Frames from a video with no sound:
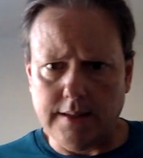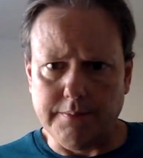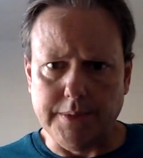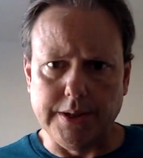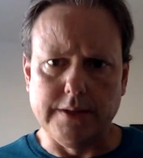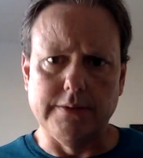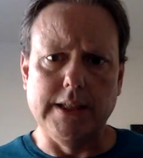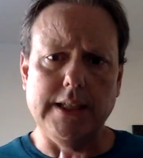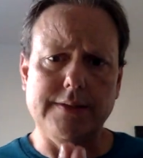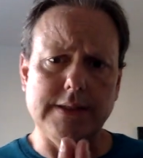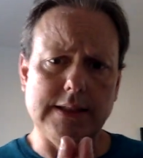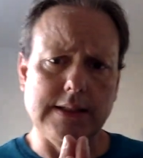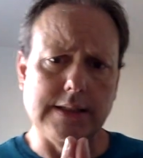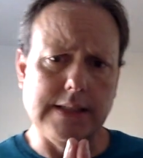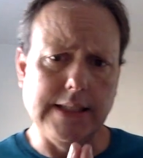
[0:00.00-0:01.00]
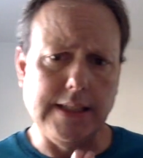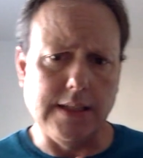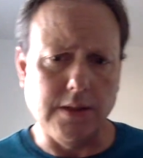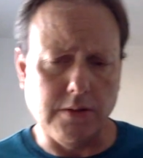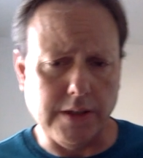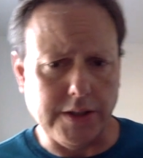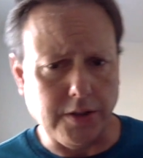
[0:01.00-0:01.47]
But the raven, sitting
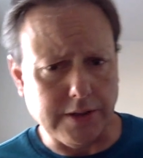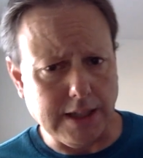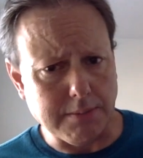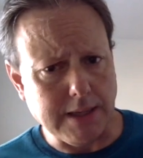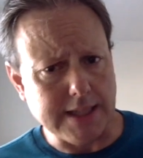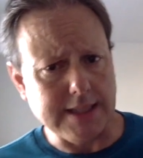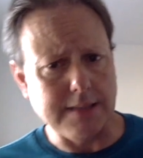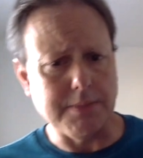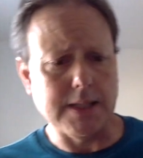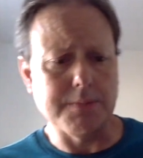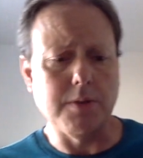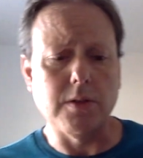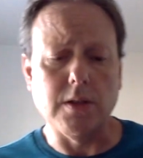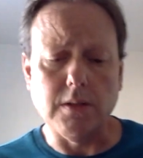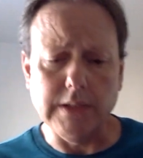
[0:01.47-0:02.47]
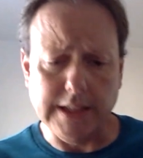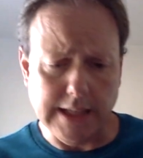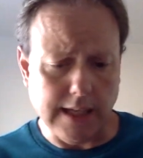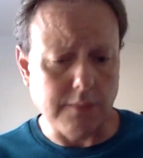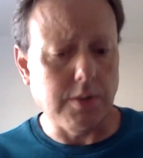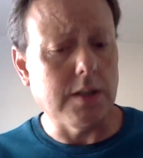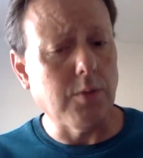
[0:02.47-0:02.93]
lonely on that placid bust, spoke only
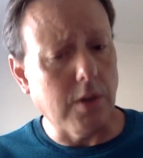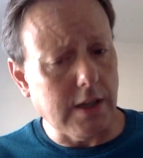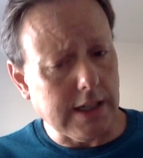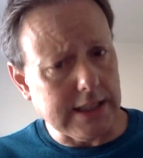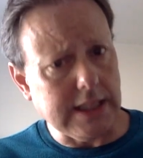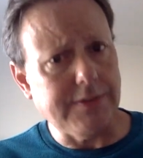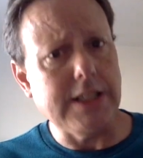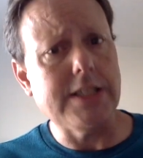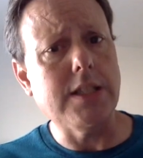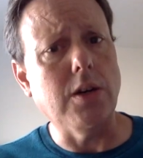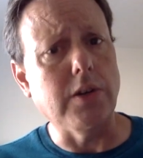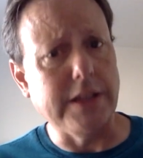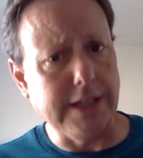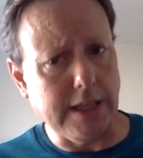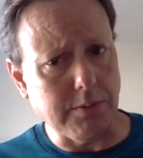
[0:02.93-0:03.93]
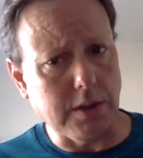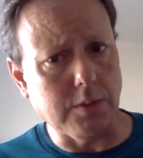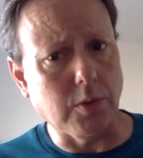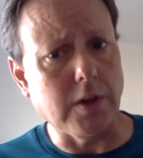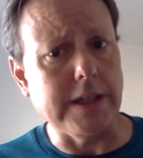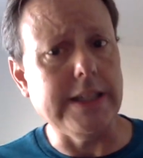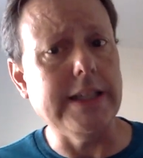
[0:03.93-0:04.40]
that one word, as if his soul in that one
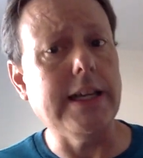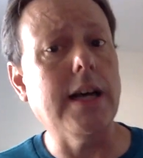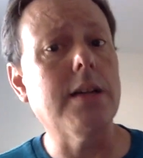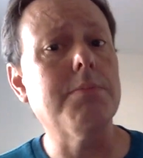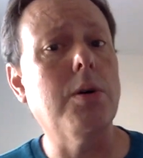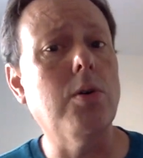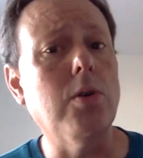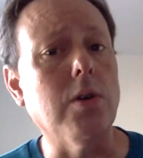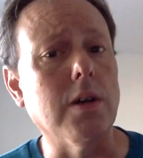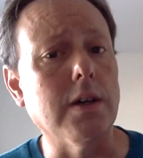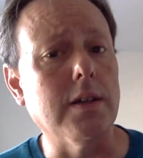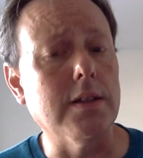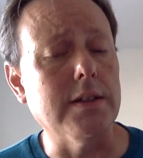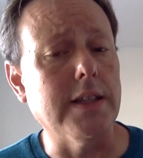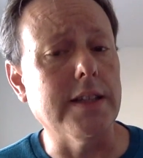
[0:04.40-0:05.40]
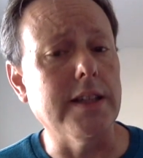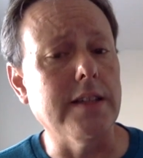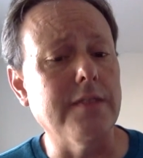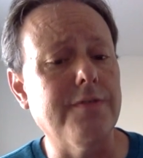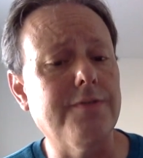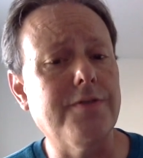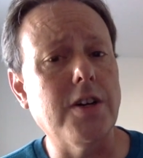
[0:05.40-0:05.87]
word he did outpour, nothing
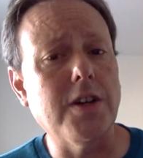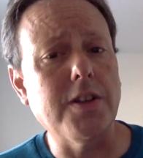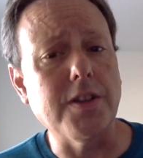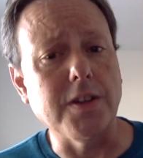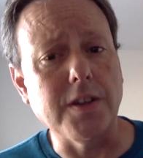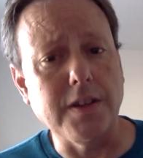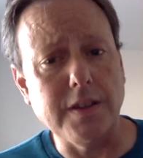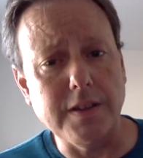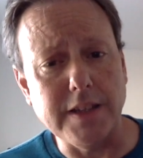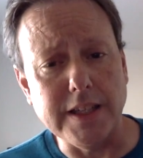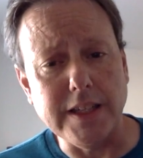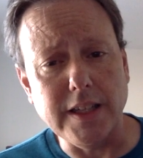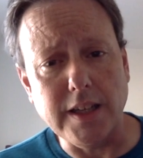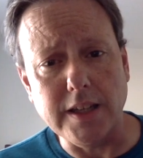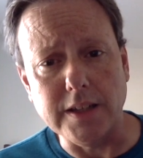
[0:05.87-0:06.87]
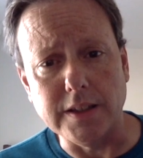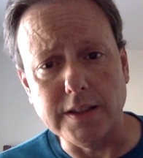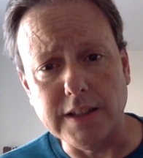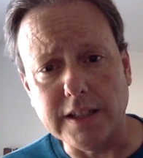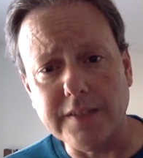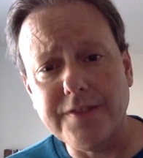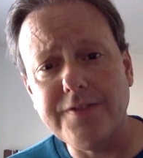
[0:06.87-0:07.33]
further than he uttered,
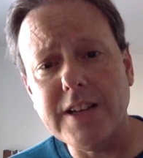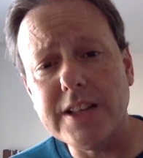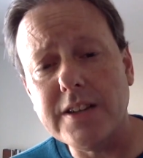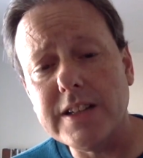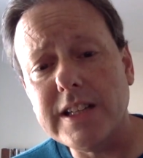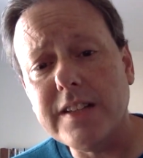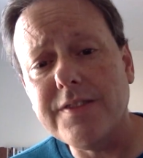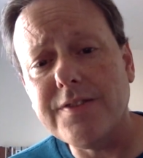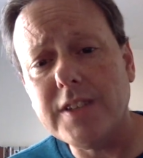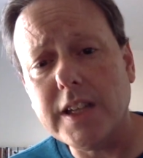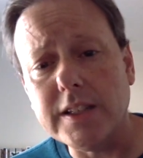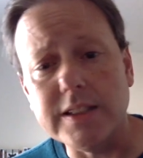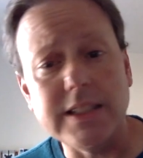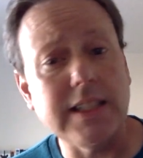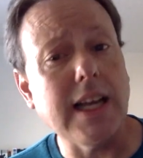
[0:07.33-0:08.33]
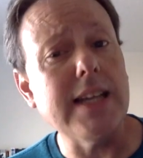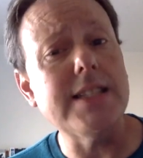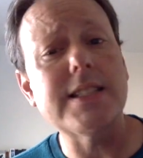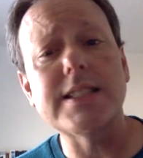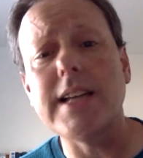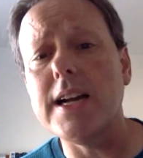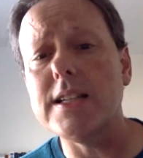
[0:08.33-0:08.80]
not a feather than he fluttered, till I
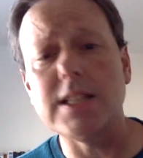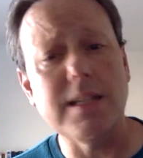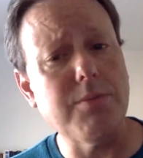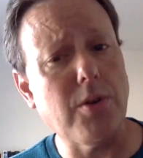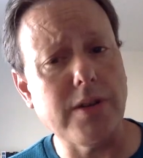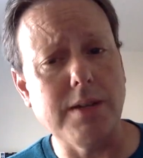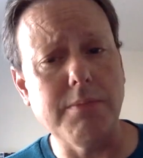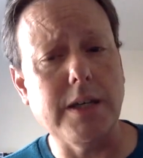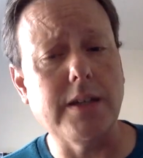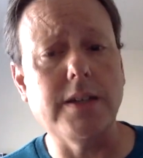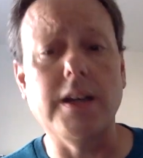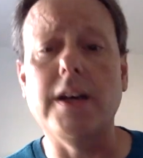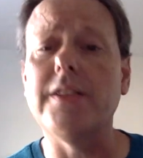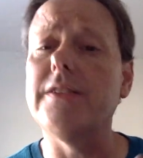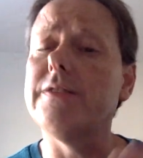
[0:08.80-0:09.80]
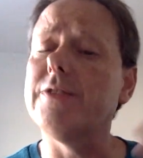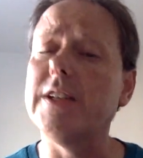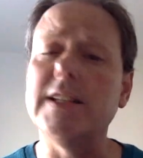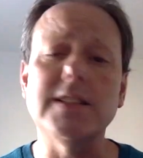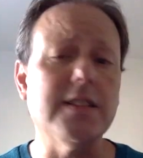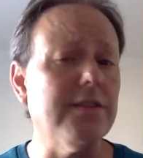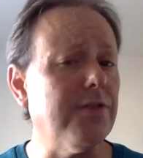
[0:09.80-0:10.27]
scarcely more than muttered, other
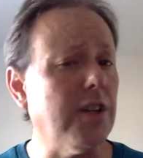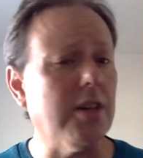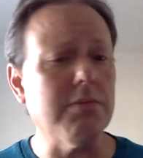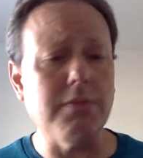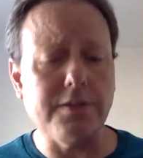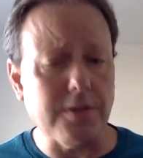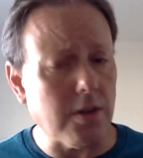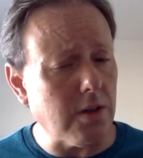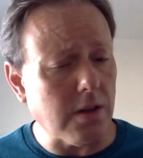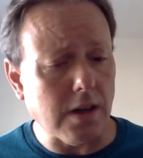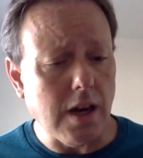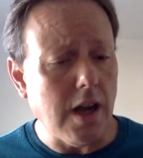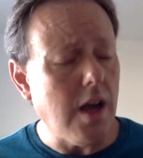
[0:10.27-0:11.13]
friends have flown before,